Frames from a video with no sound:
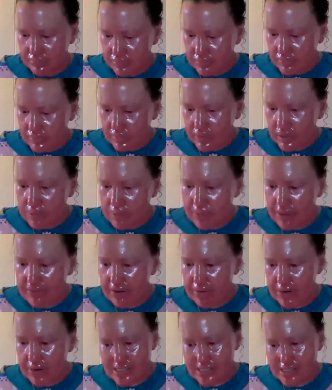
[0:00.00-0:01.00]
But there
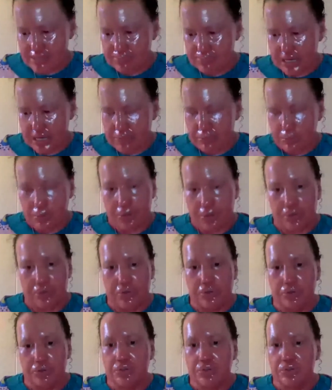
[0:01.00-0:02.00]
are some people who
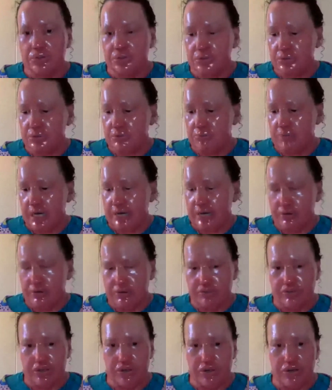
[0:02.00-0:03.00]
you might not have
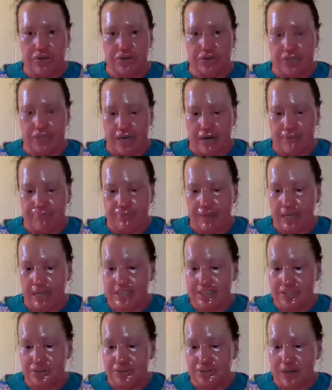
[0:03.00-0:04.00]
heard. One
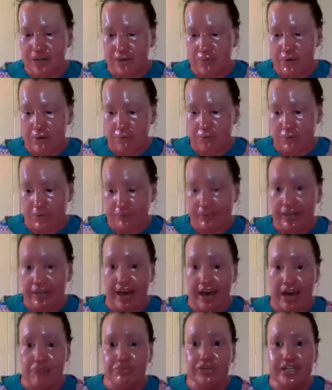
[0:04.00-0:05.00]
thing that
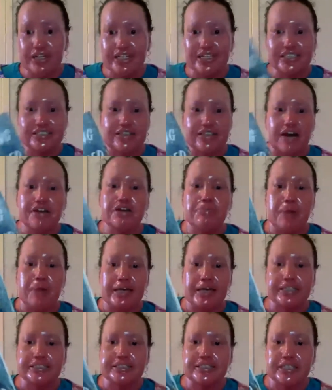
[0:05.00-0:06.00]
I'm really excited about
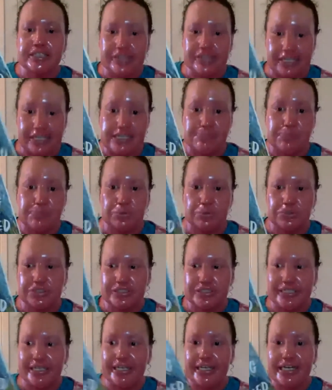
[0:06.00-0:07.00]
is these books
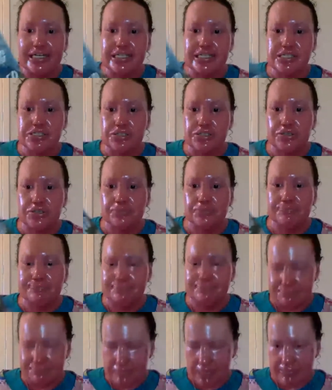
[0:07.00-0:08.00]
lead to
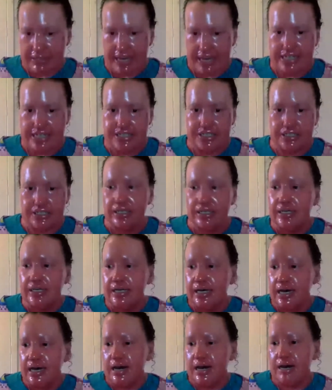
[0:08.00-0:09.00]
publication.
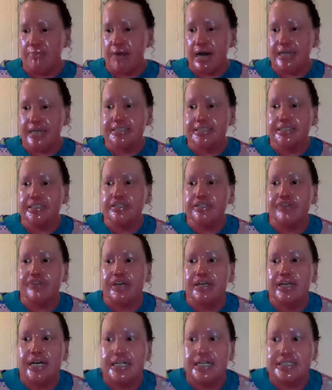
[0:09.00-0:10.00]
I did an event
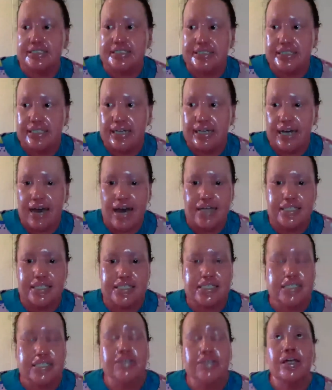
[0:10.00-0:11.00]
last year at
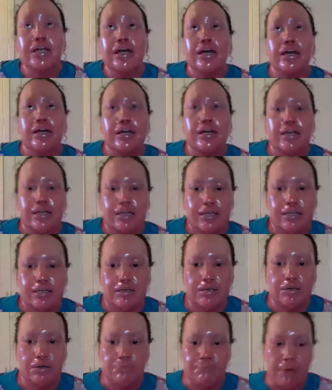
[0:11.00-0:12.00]
the
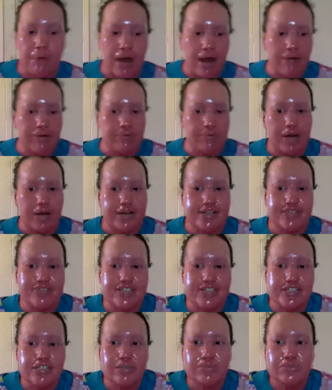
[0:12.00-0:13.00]
Byron Writers
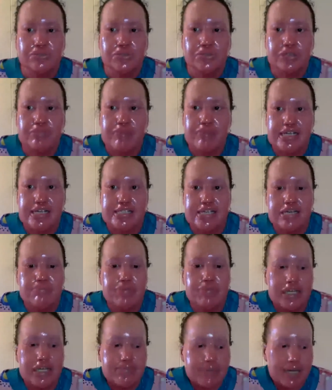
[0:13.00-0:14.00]
Festival with Maxine
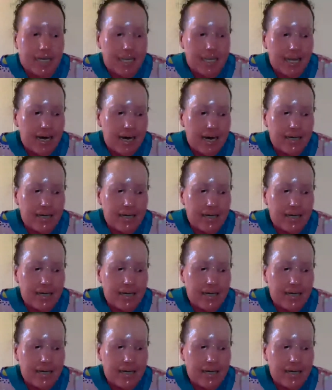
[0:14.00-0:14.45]
Beniba Clark